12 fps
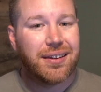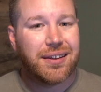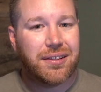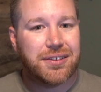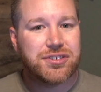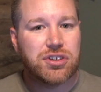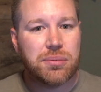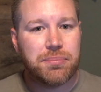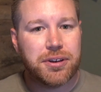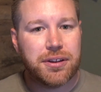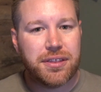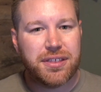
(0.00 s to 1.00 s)
Now let's jump
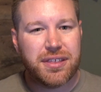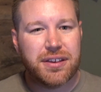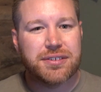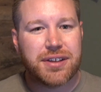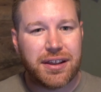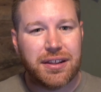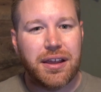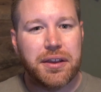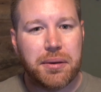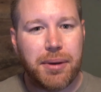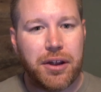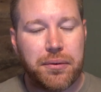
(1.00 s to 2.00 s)
into the things I like
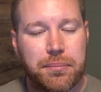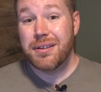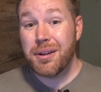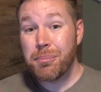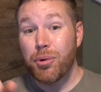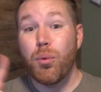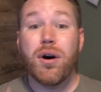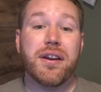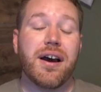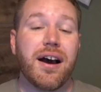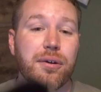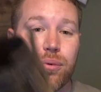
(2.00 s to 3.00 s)
about them. Number
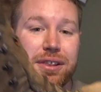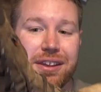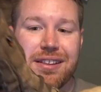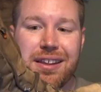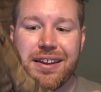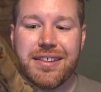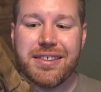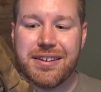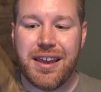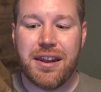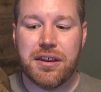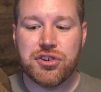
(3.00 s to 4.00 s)
1, I really like the
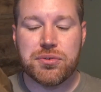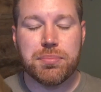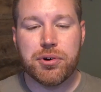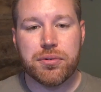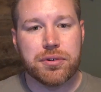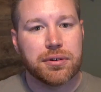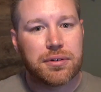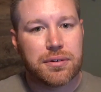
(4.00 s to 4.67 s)
10-inch boot.